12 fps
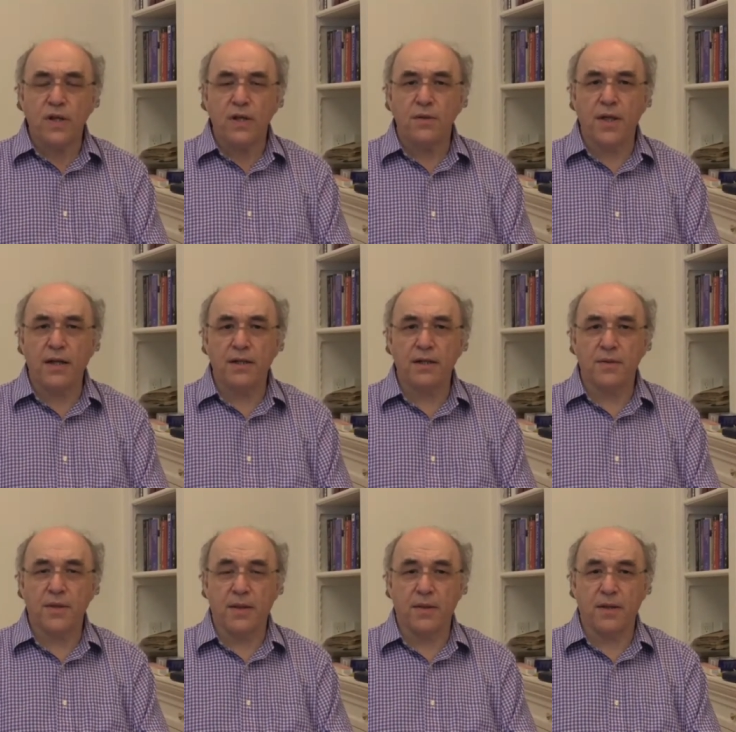Then
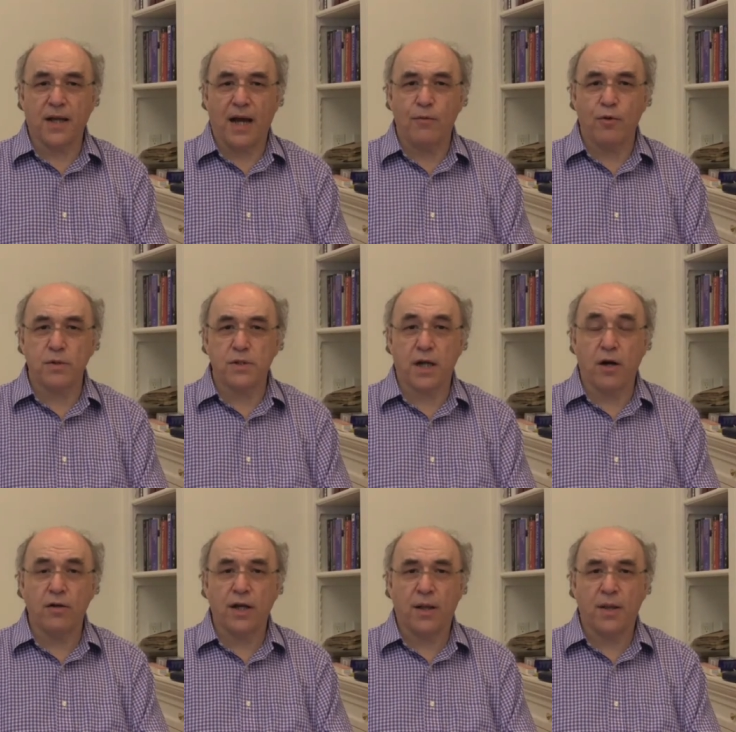the camera will say,
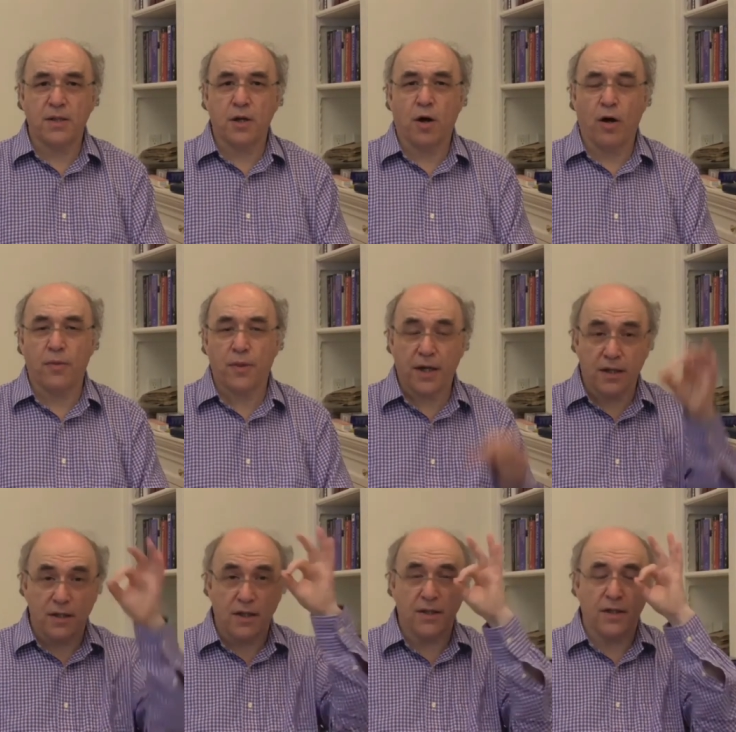oh yeah, that's a hot thing,
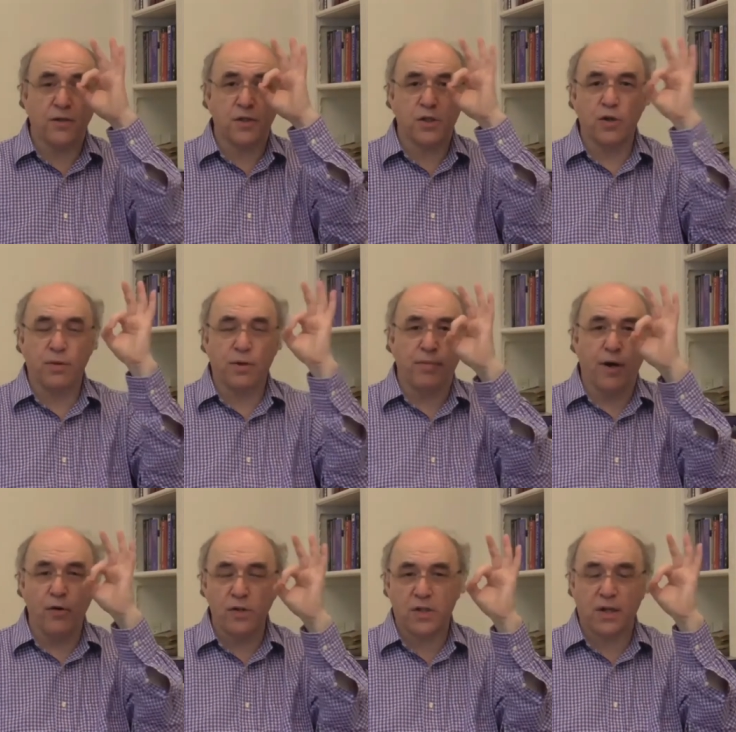and it could
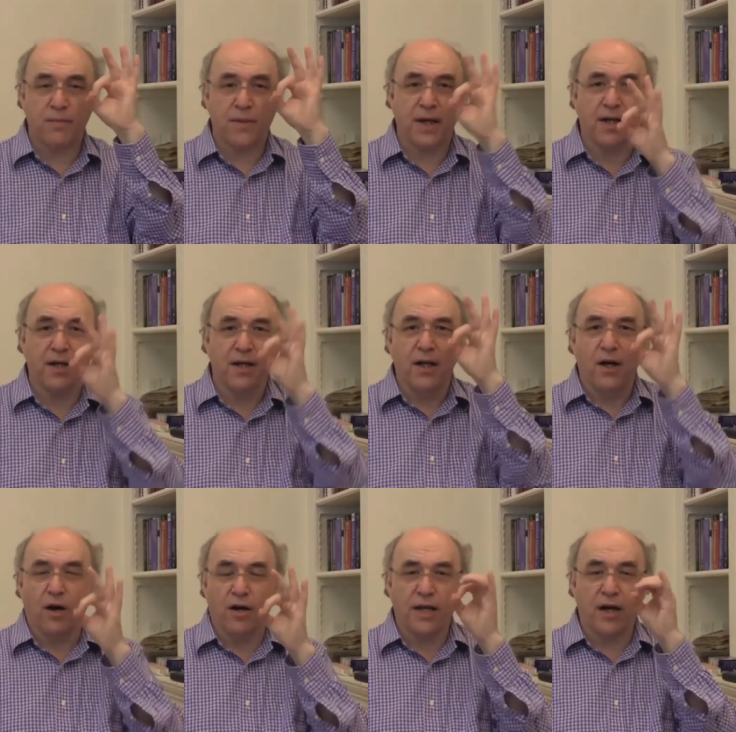superimpose something
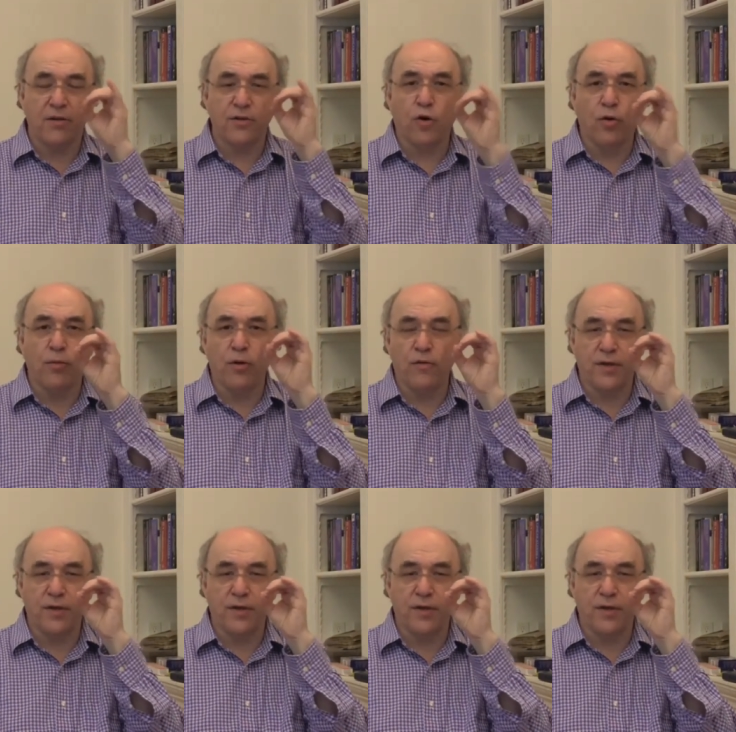on our normal